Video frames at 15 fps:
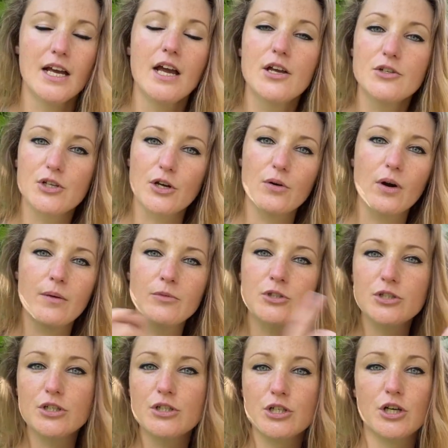So I'm just
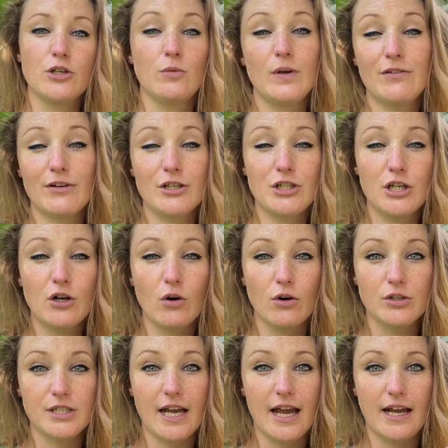going to show you, we've actually
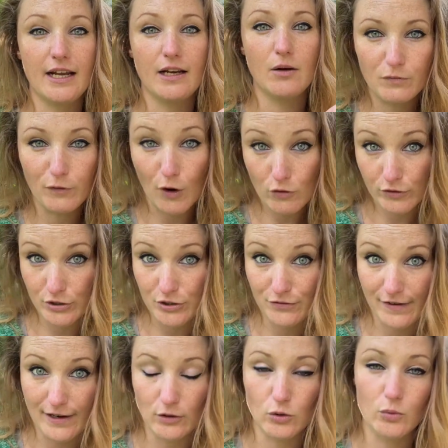got a Florence
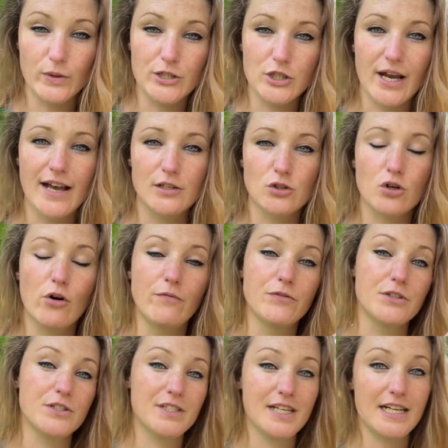Fennel which has gone to
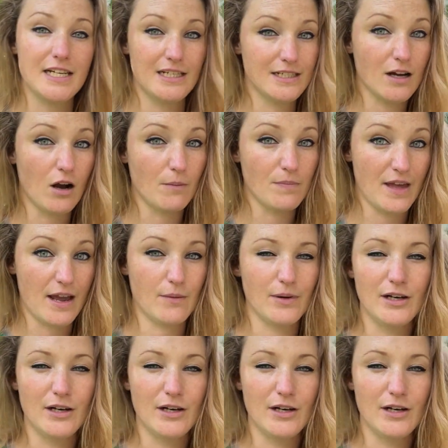seed up there. It